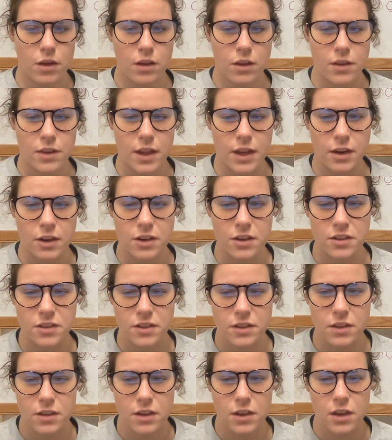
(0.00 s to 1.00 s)
There is
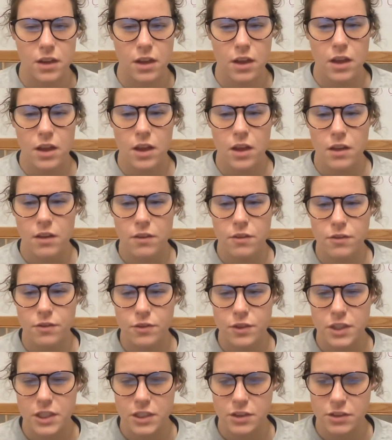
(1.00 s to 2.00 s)

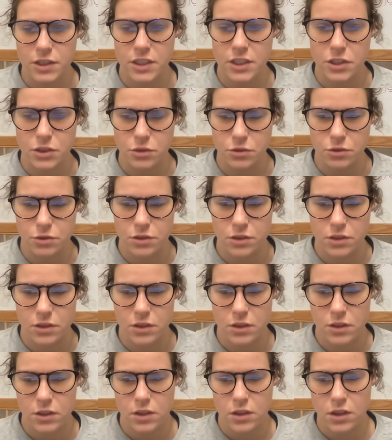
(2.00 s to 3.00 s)
frequent use
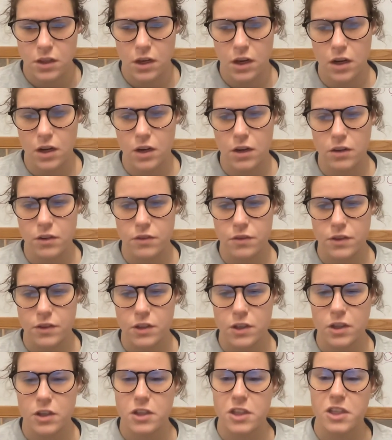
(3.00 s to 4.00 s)
of
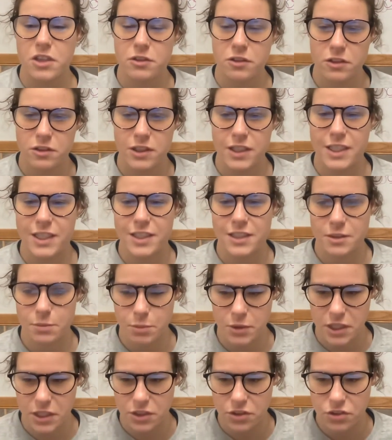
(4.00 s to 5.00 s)
colloquial
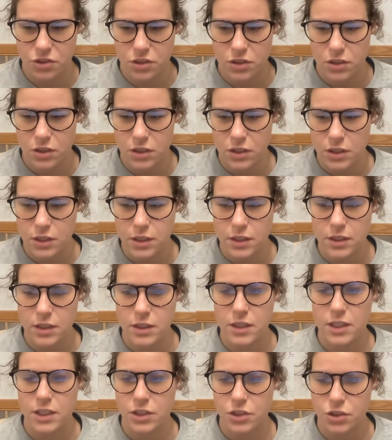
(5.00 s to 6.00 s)
speech.
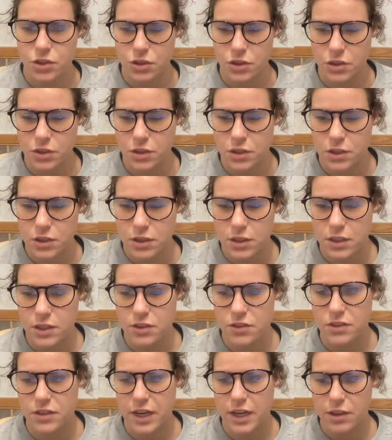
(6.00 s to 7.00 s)
Diction
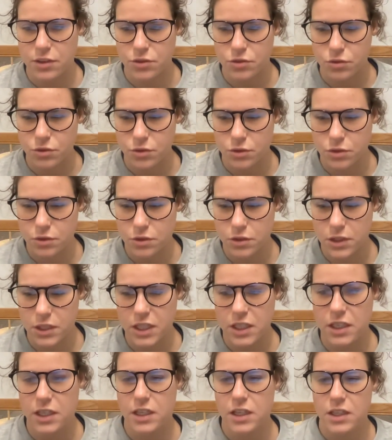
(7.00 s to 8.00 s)
is
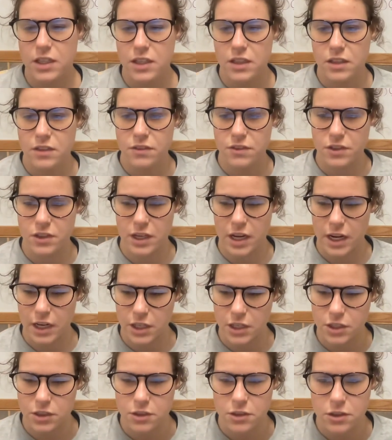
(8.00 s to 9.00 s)
naturally
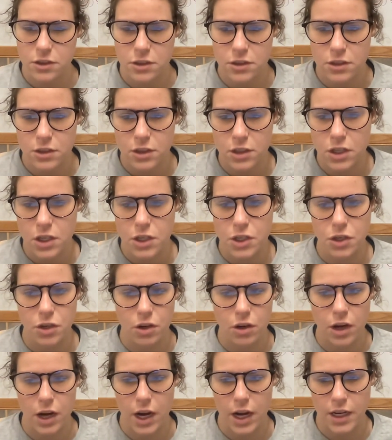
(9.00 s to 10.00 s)
vernacular,
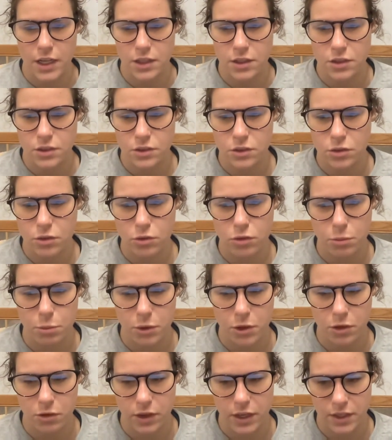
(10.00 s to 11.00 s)
not heightened or
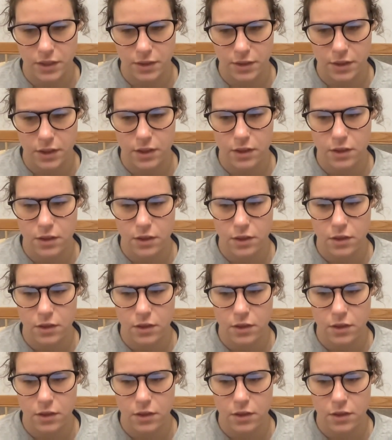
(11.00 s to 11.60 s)
poetic.